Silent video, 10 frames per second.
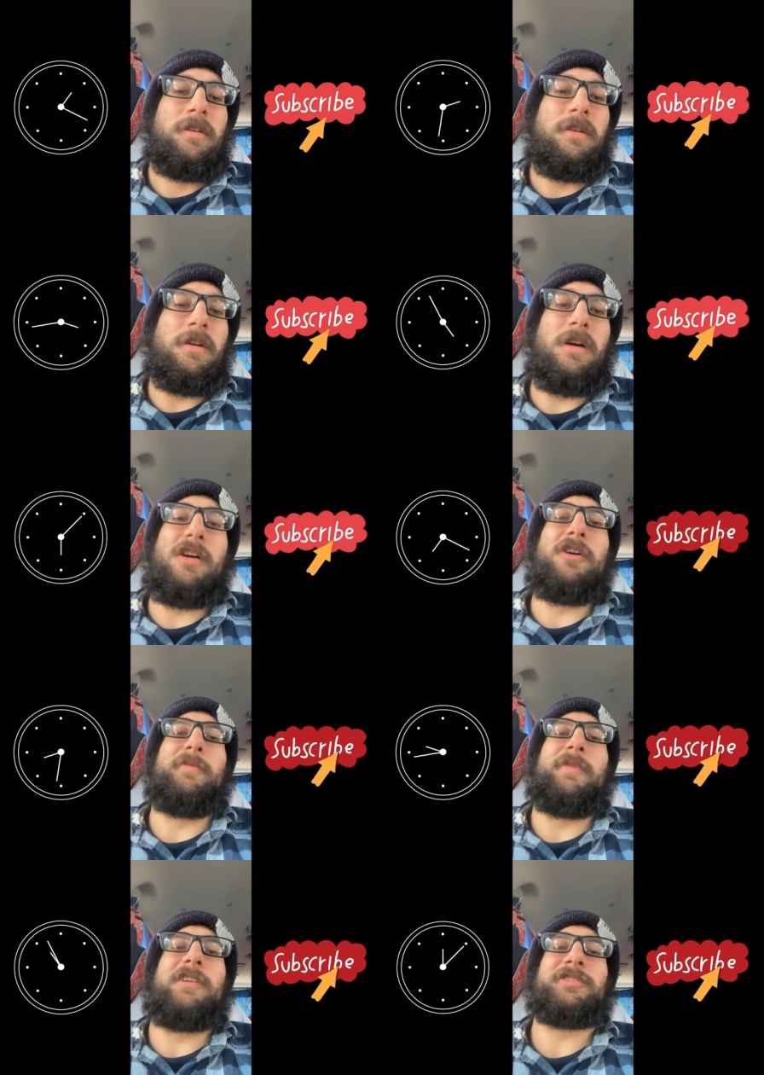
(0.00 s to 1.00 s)

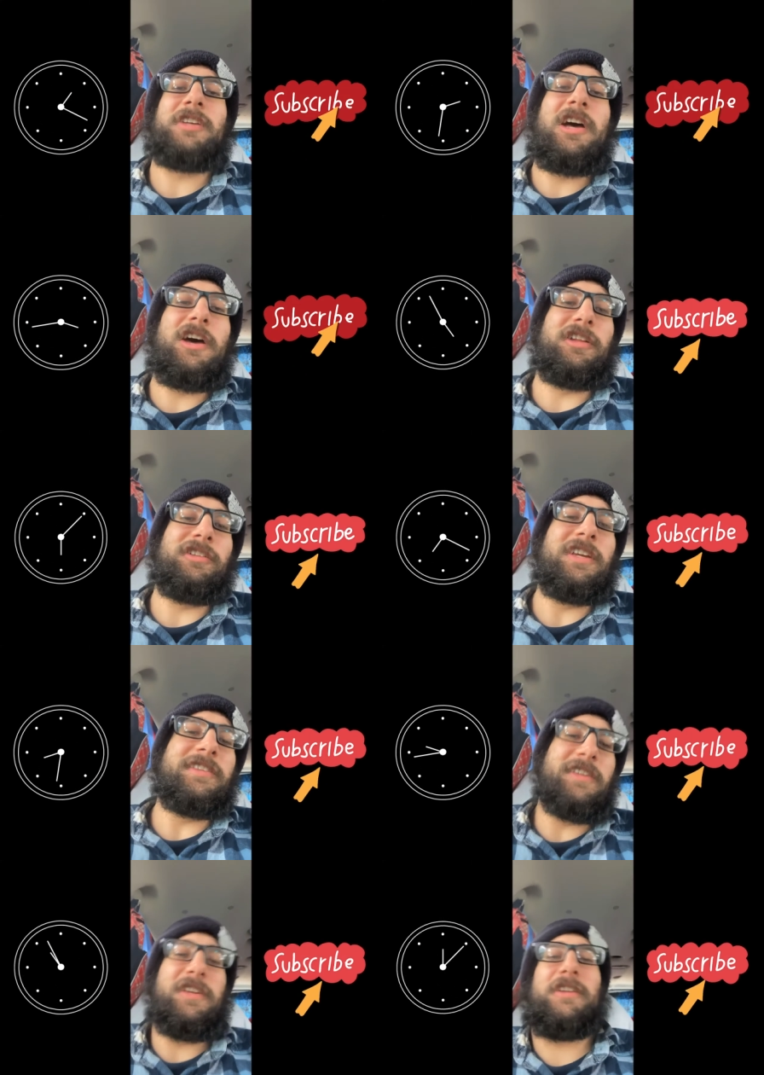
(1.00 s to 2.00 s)
I was on
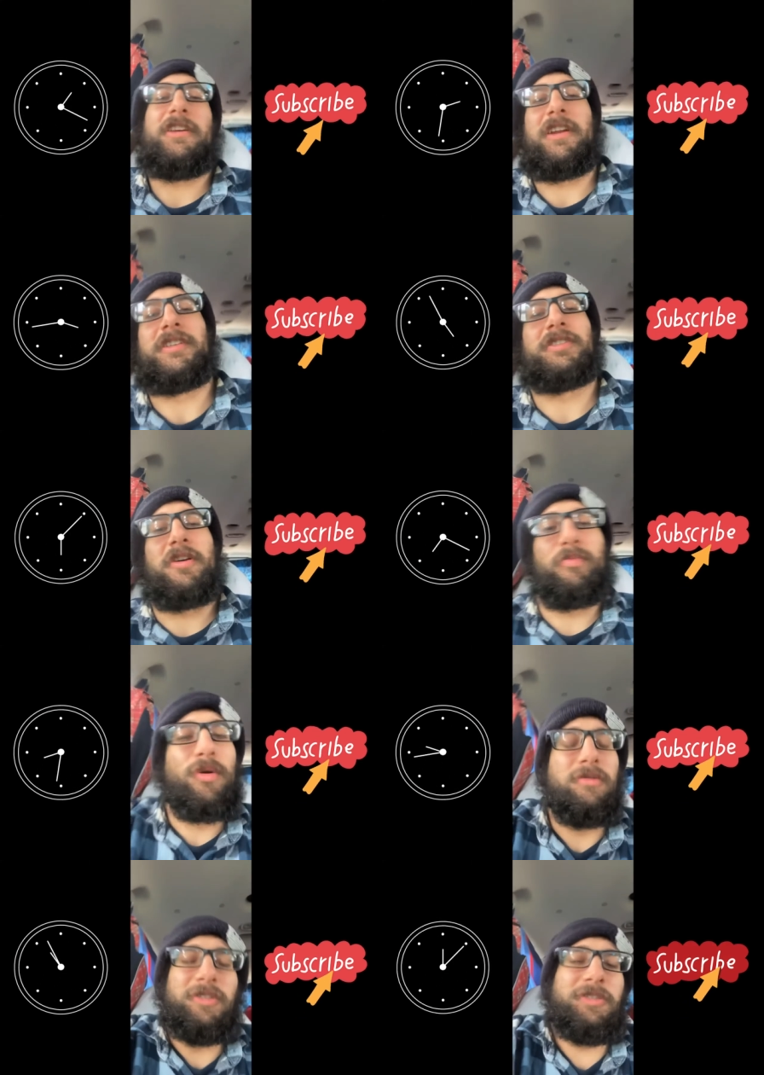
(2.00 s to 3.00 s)
LinkedIn. I saw a
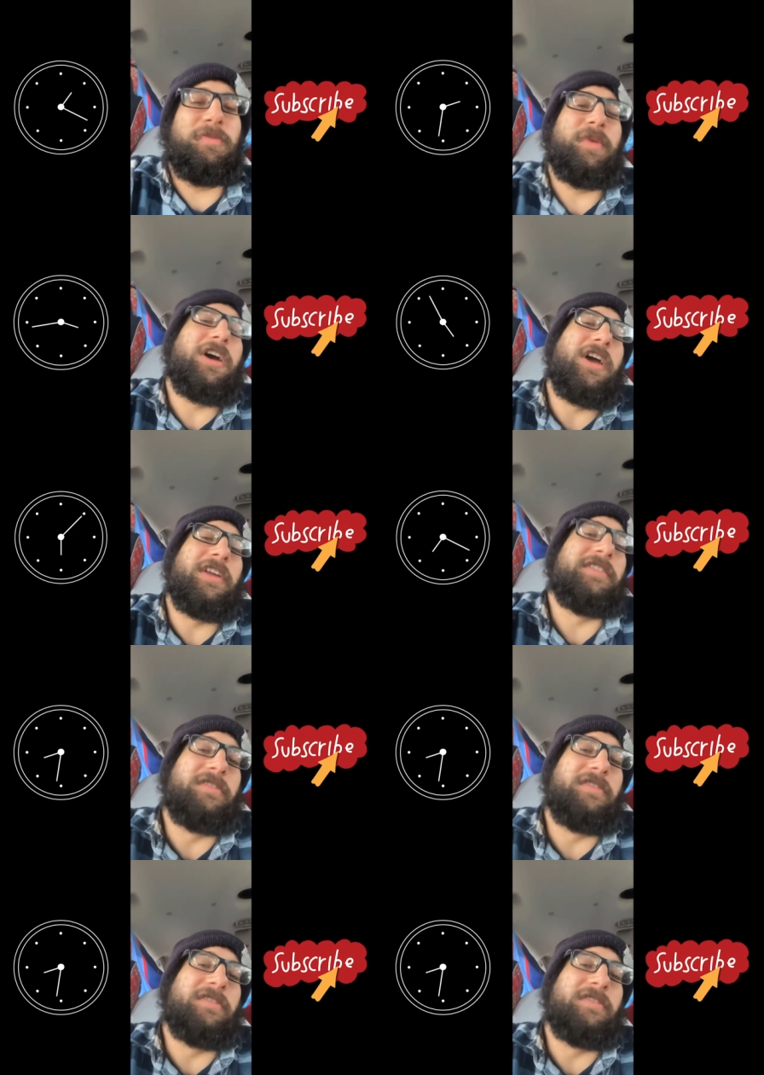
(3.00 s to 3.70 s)
post by